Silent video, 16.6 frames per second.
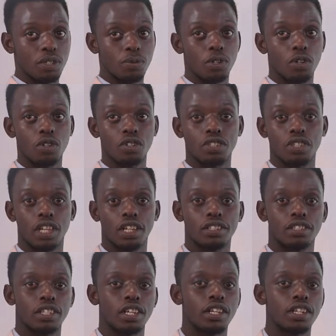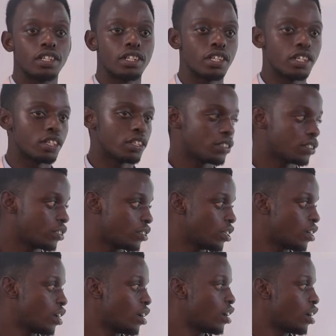because that's early years
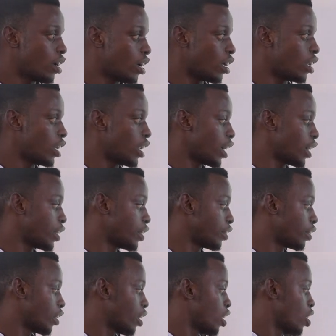lying.